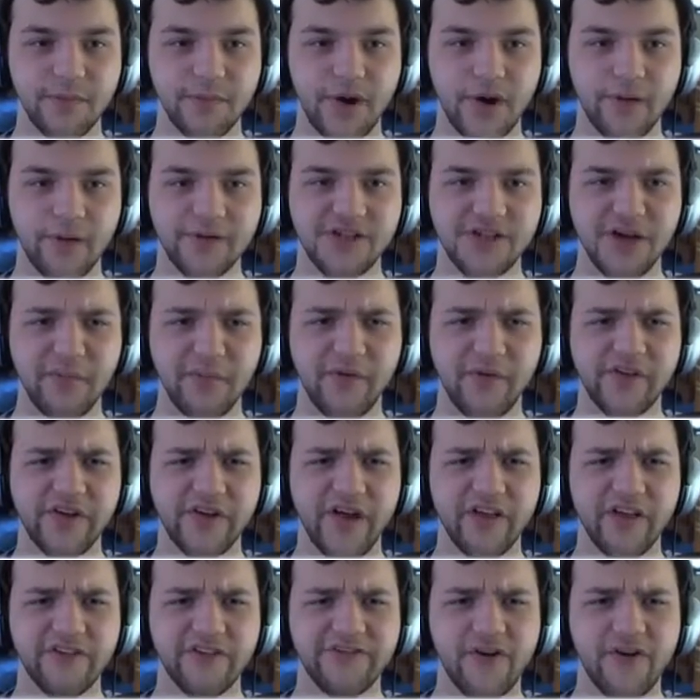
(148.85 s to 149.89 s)
Probably should have built
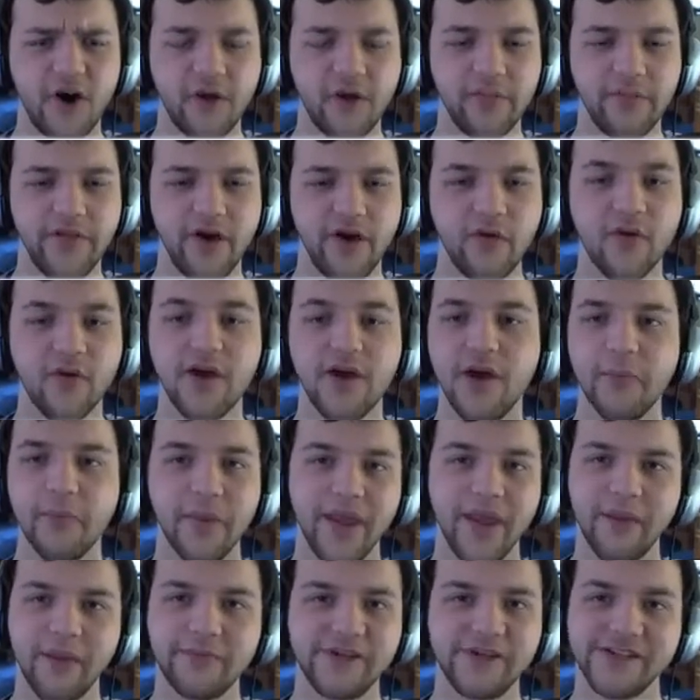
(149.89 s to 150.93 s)
another farm though,
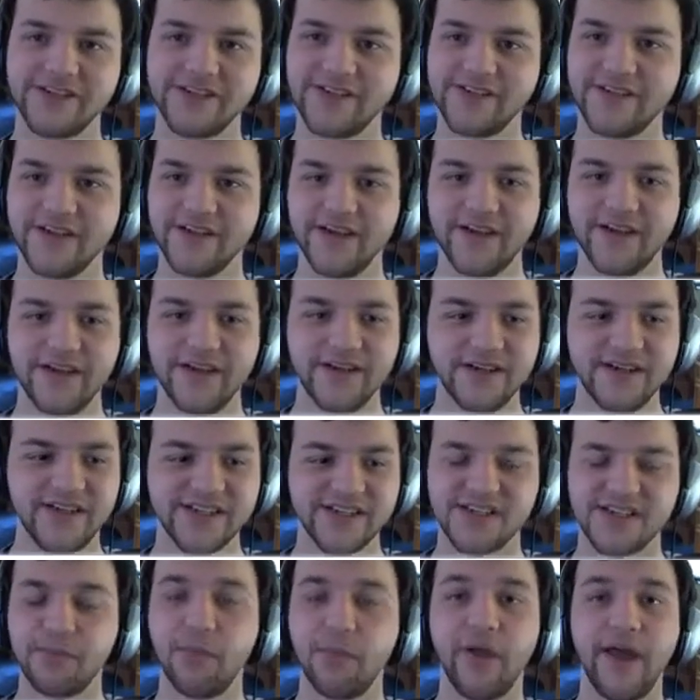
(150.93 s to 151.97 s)
but I'm just
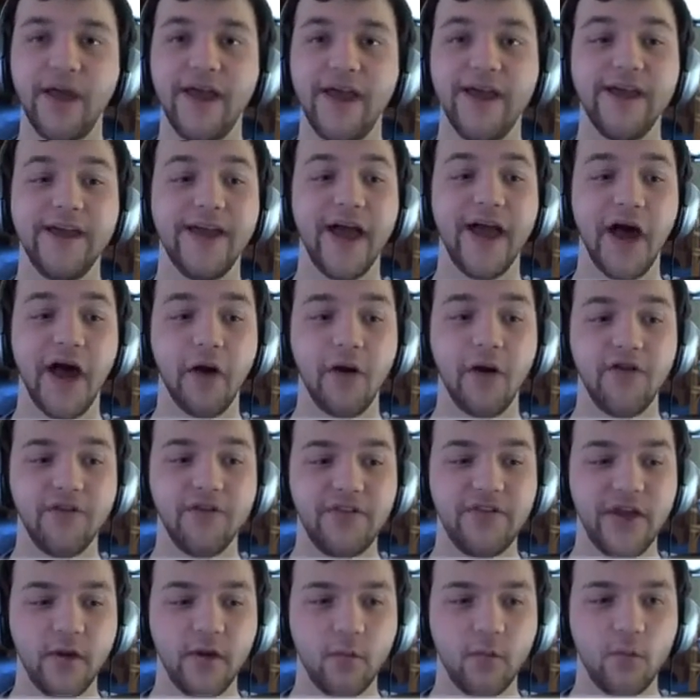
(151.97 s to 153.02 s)
displaying how
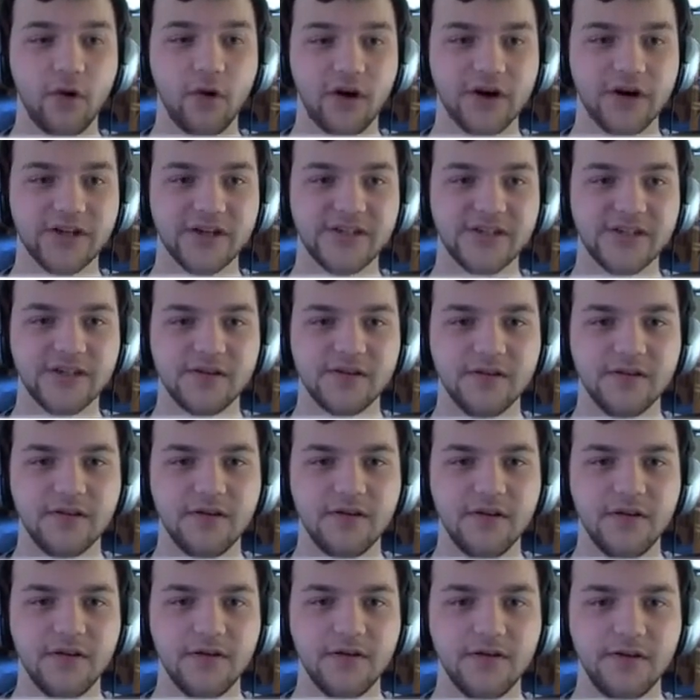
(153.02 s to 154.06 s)
everything works.
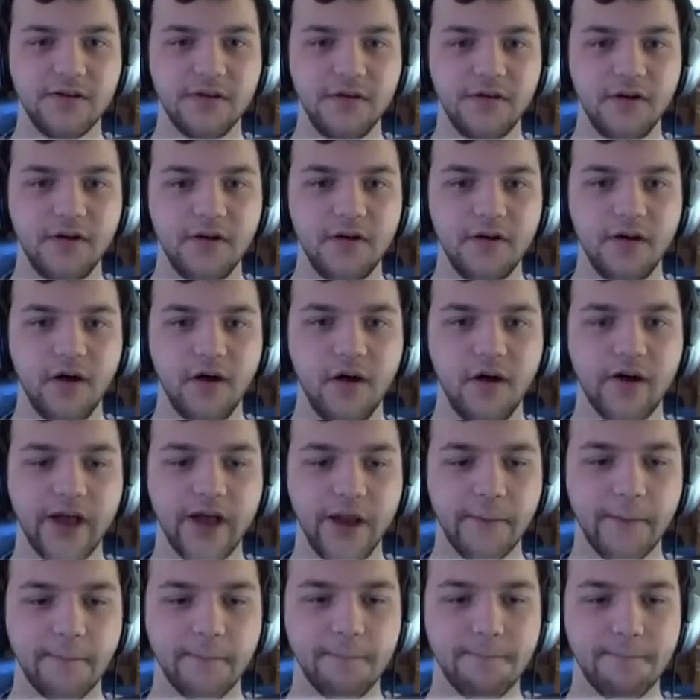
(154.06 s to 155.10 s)

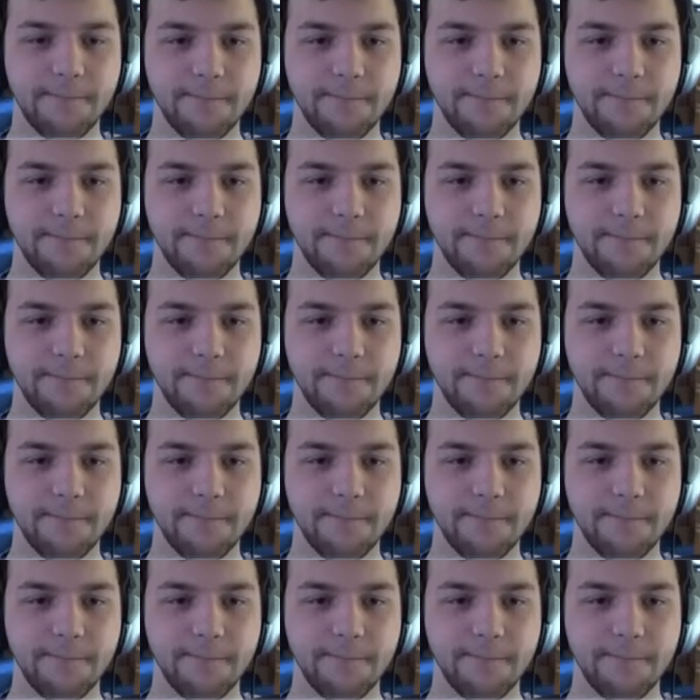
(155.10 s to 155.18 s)
Okay.